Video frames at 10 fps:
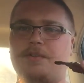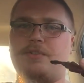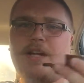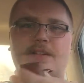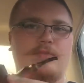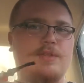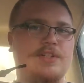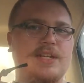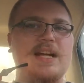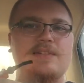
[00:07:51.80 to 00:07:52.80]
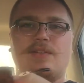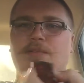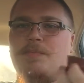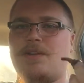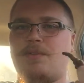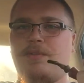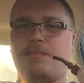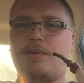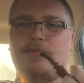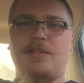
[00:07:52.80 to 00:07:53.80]
try and switch sides of their
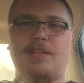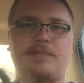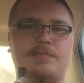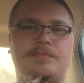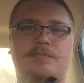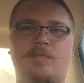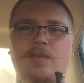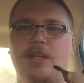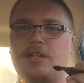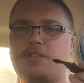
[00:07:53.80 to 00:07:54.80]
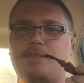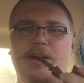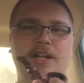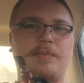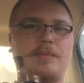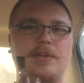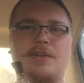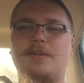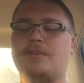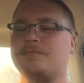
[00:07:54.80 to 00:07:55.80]
mouth between each pipe,
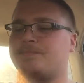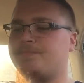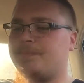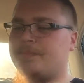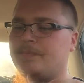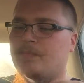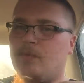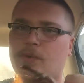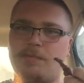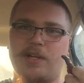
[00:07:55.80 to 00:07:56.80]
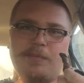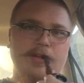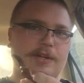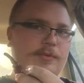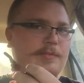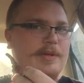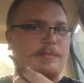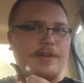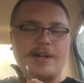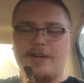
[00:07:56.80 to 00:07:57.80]
one pipe here, one
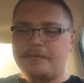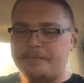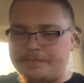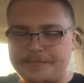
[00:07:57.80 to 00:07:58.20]
pipe there.